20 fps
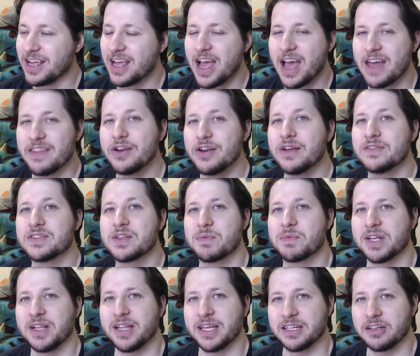And then you have something
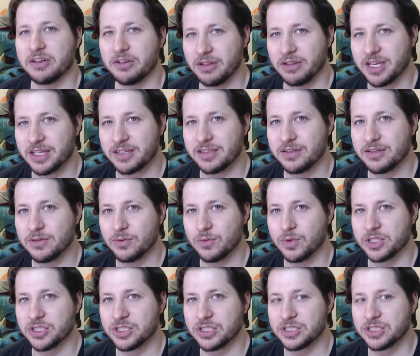like Click,
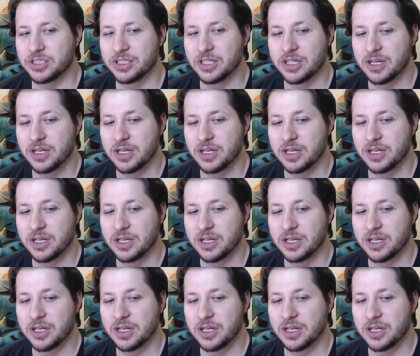which,